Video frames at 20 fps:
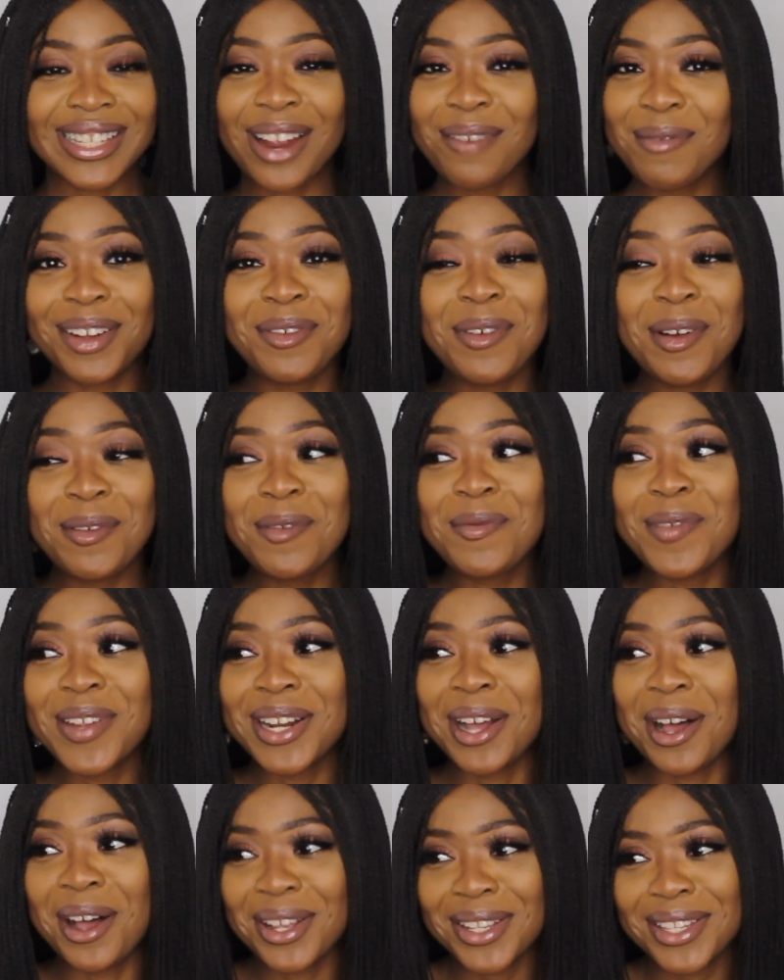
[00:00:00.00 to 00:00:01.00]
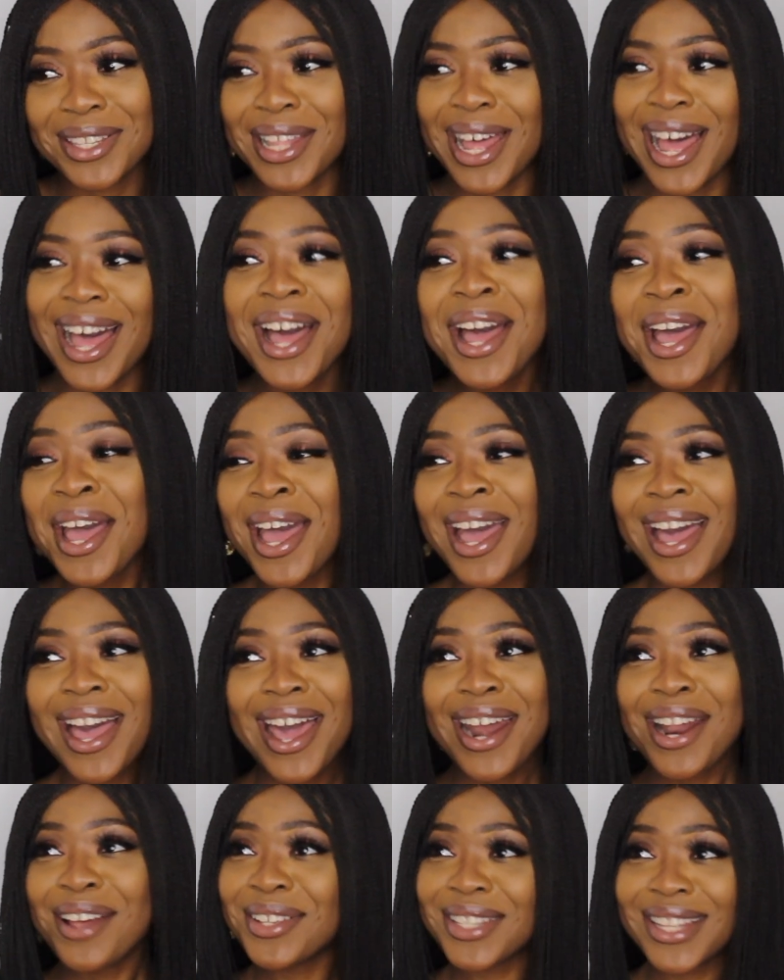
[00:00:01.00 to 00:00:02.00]
I remember being asked that
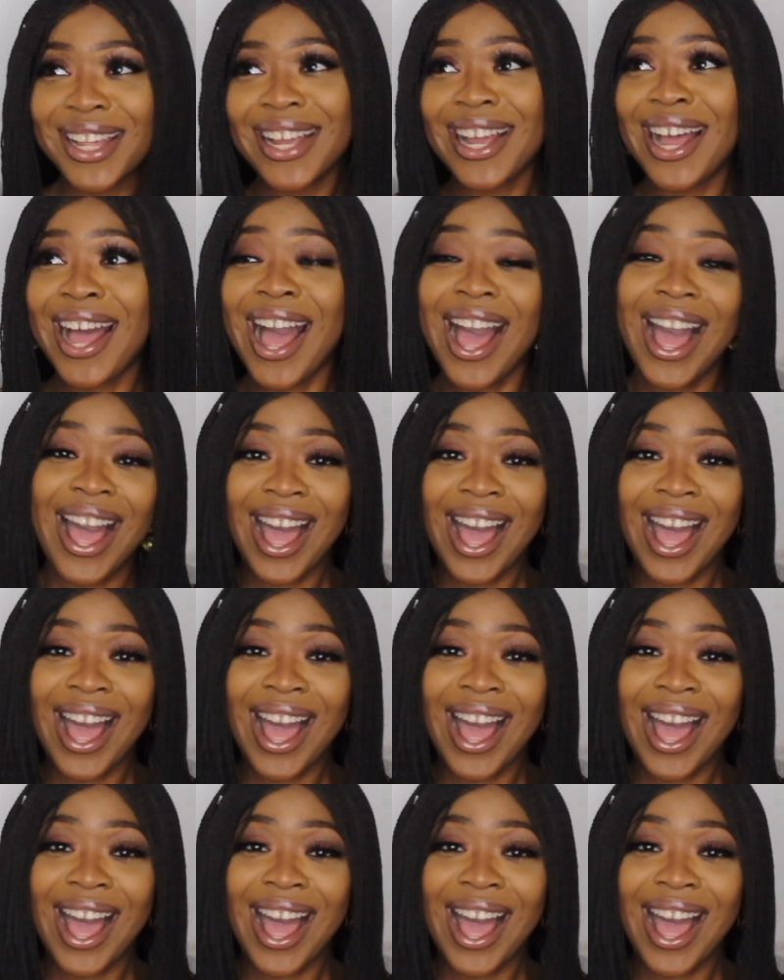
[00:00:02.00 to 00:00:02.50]
and I was like,